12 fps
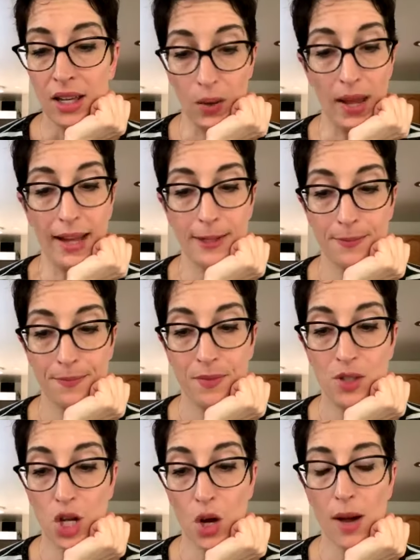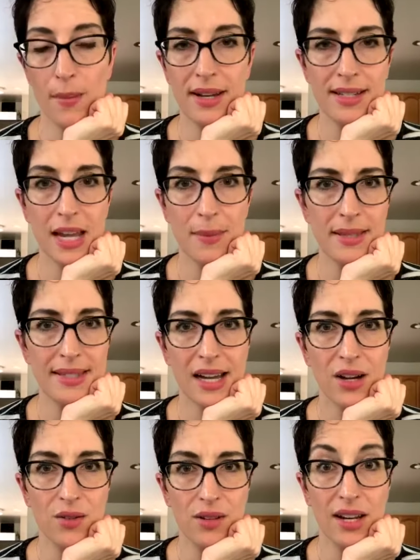Okay, so I'm gonna type this
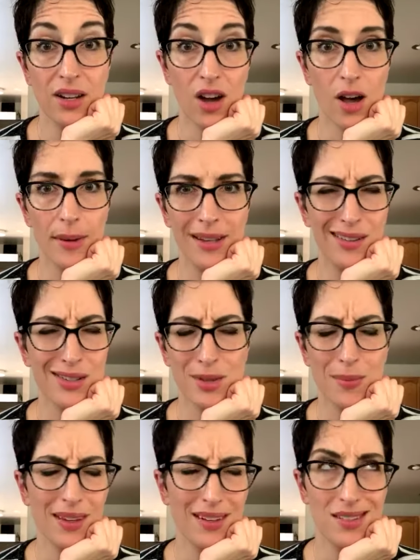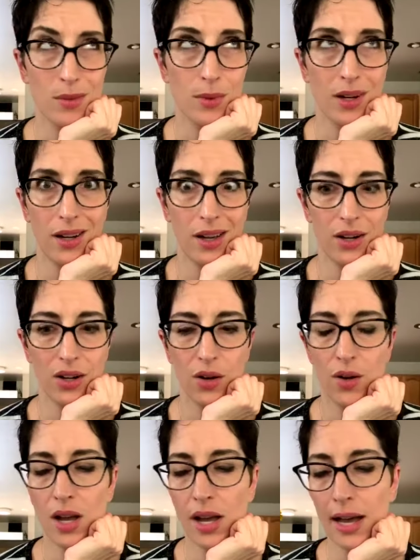out in a comment or something somewhere, I don't
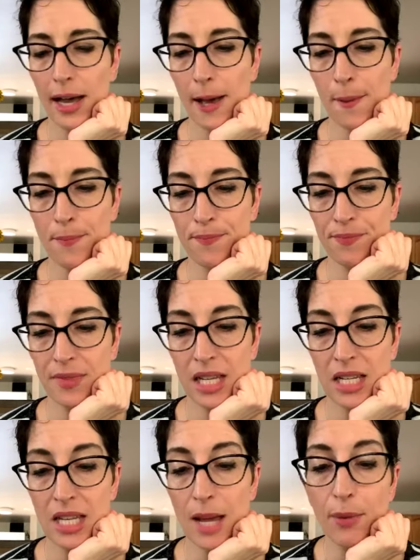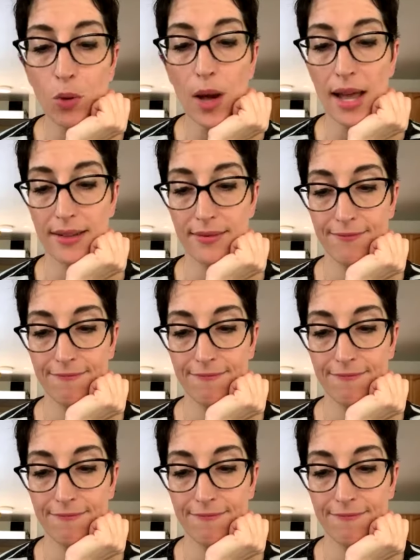know. Number one.